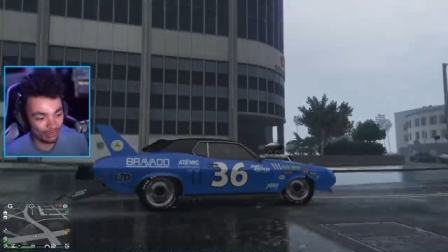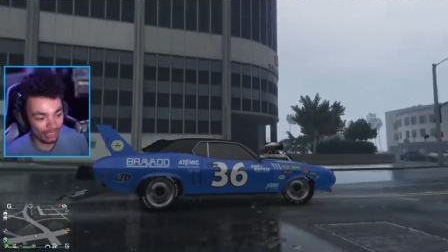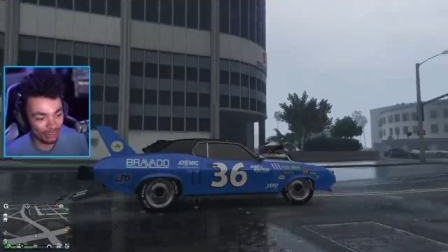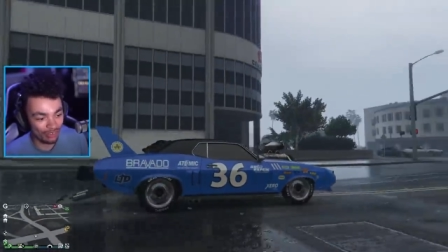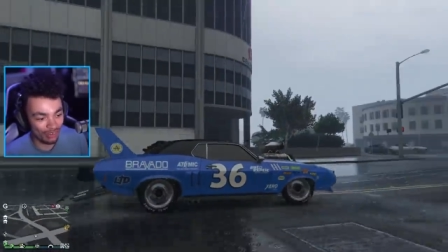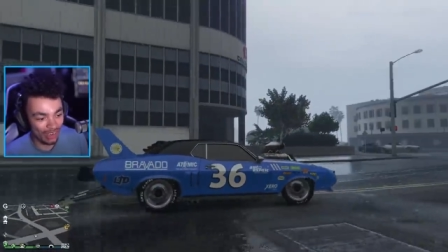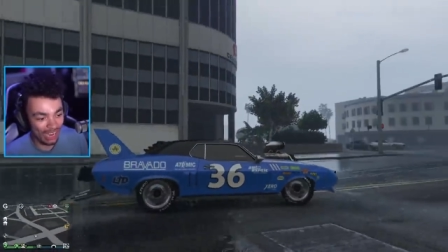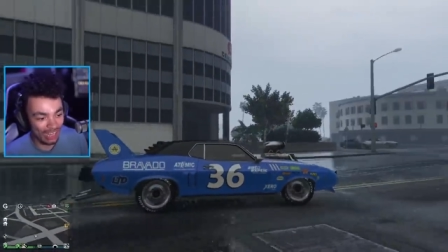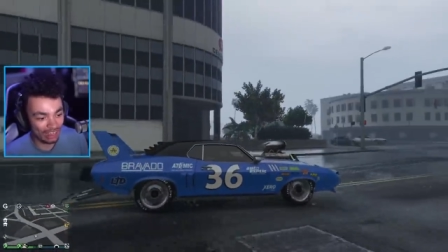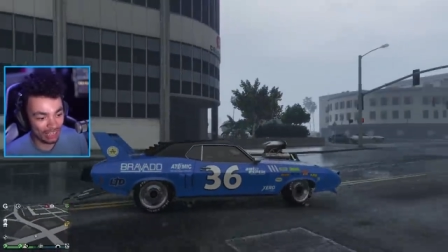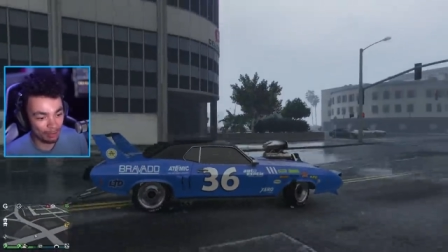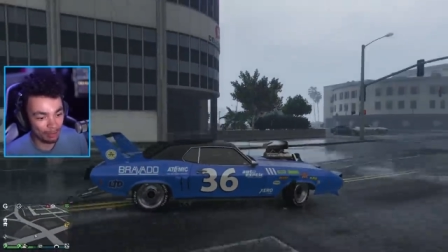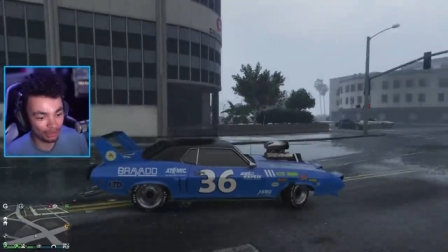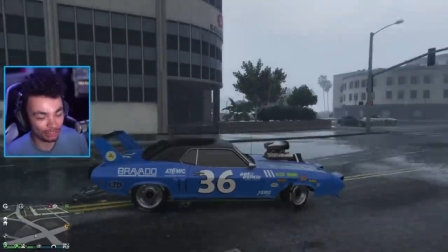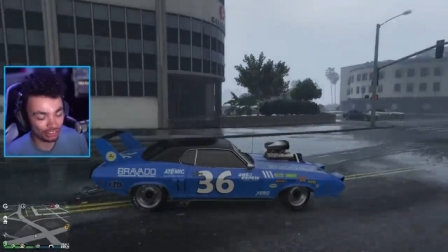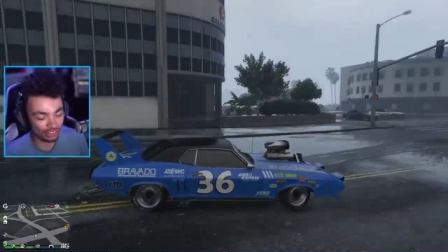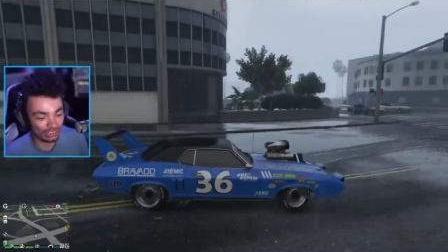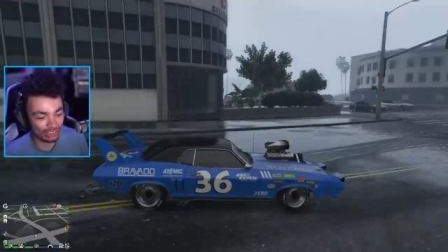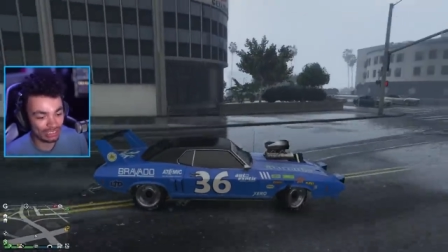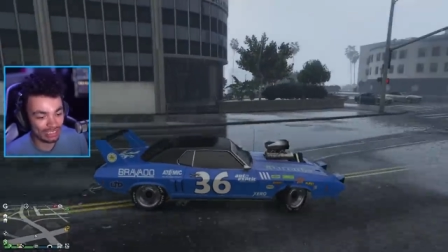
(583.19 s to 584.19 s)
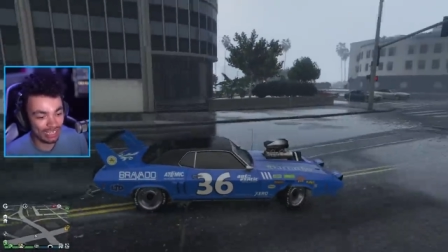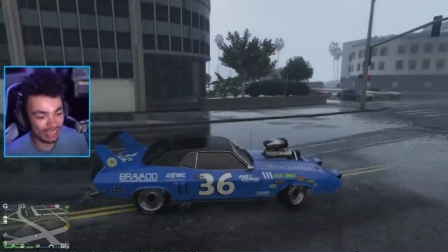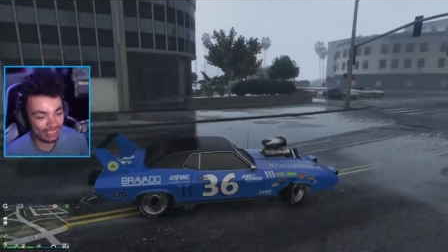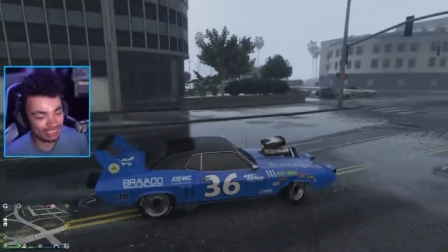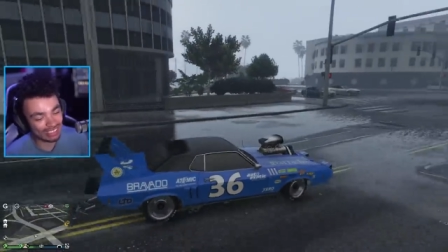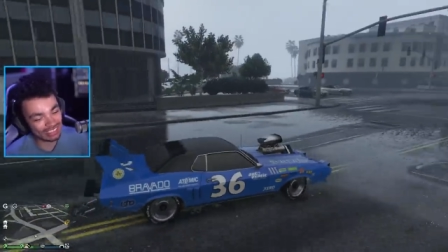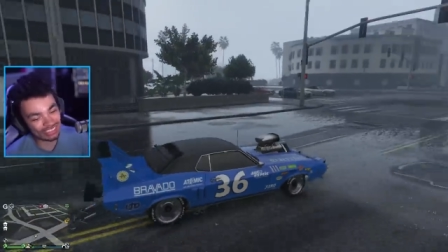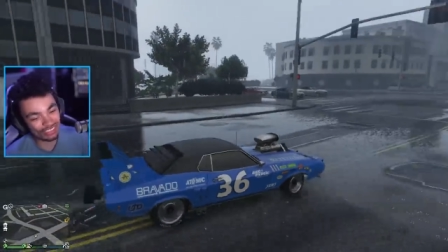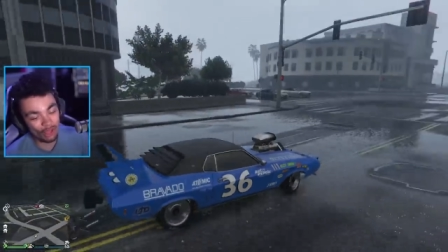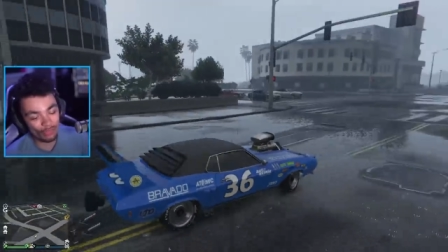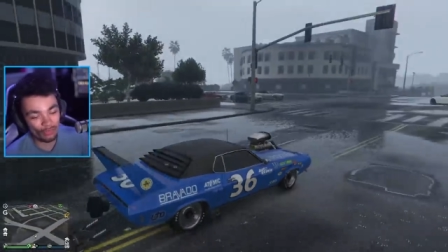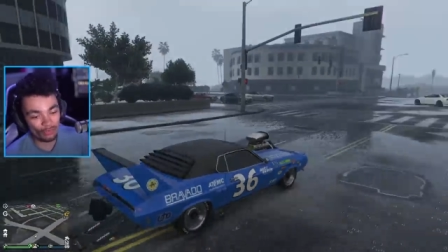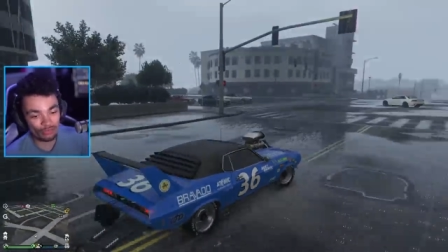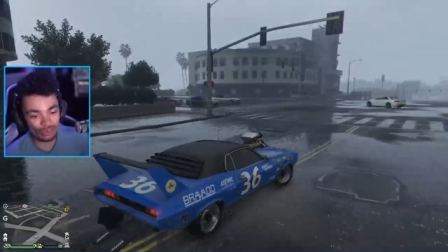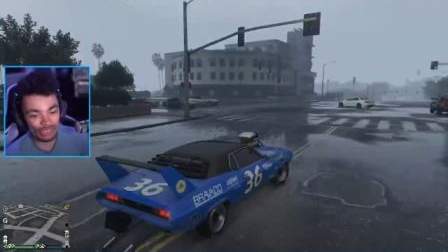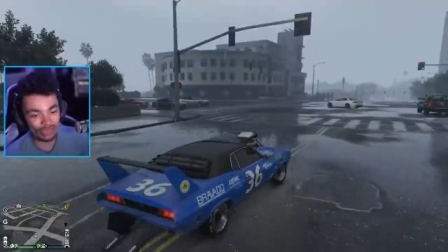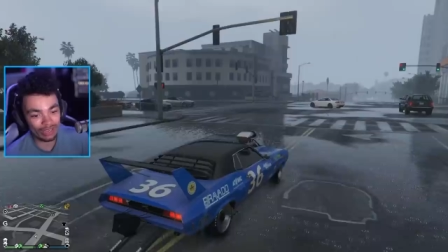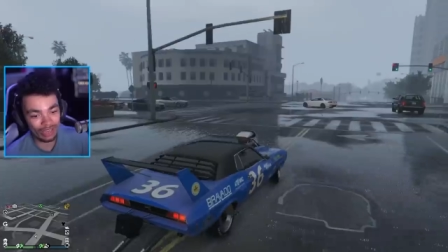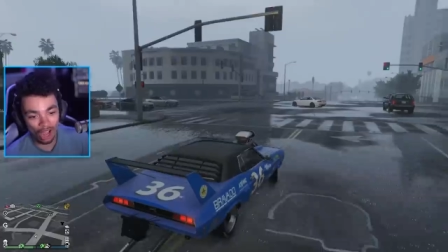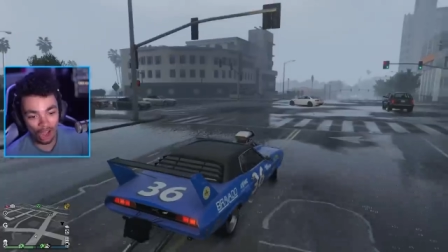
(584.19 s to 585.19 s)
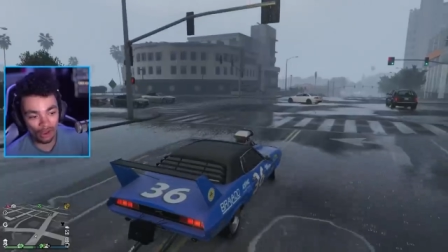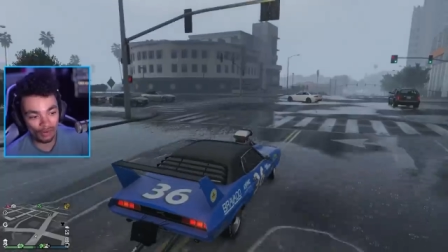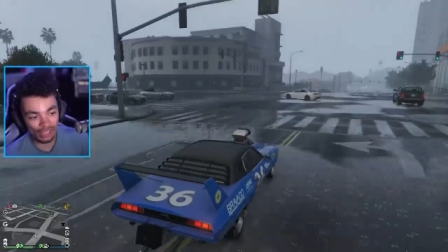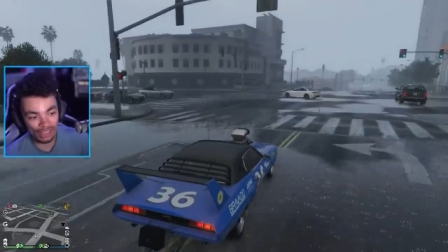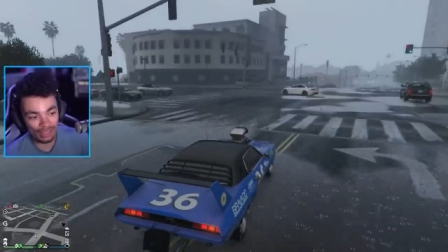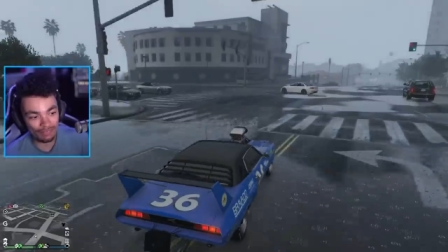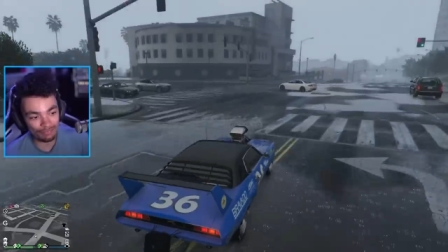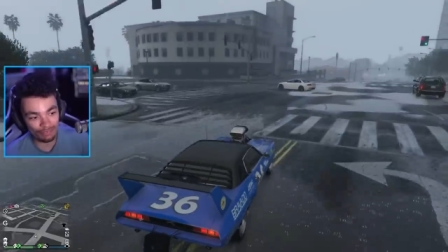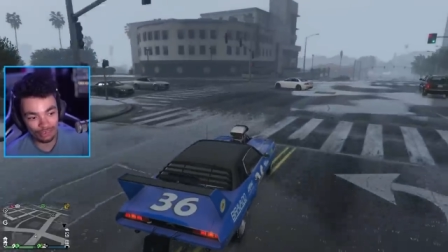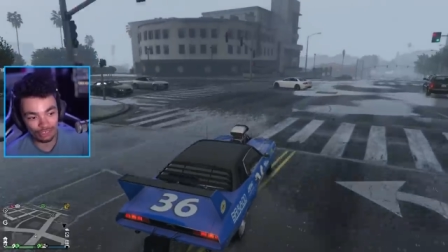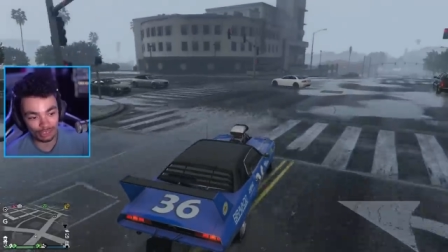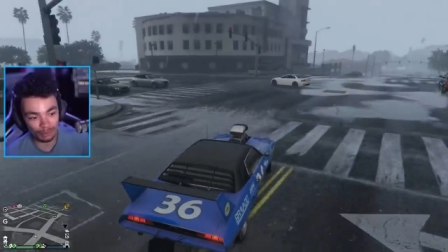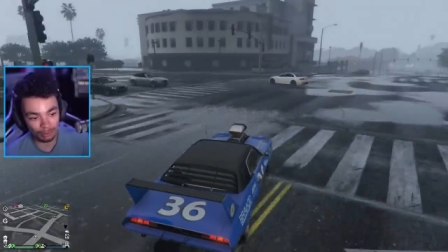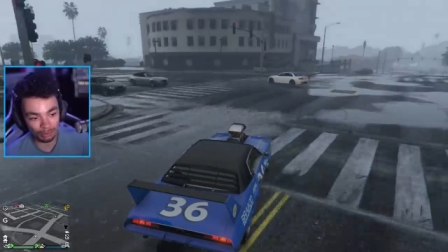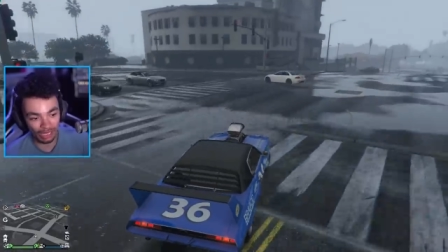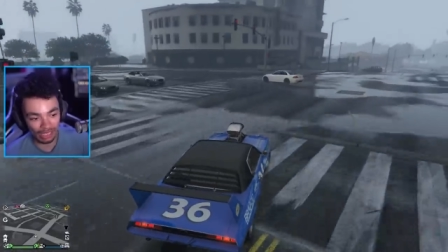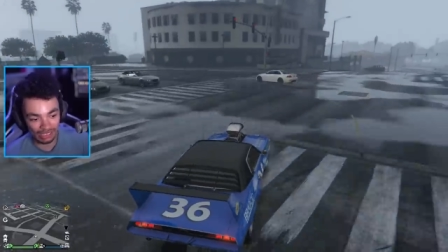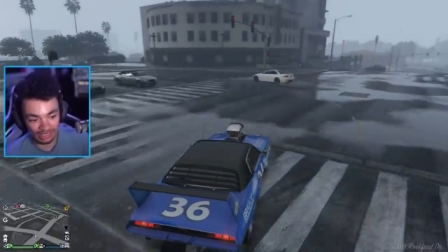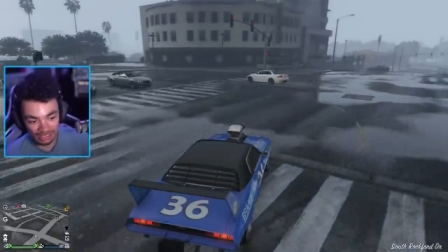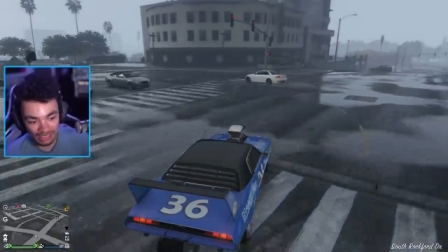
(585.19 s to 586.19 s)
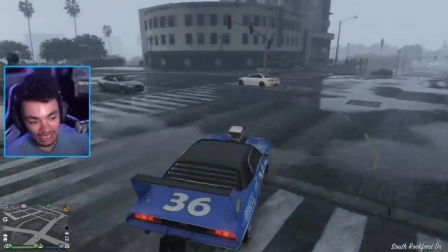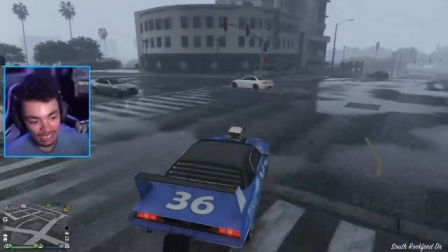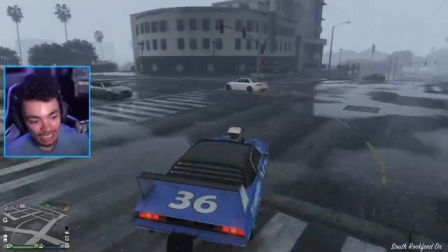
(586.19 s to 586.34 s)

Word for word: recreate them in GTA because it's not the real car in the first place.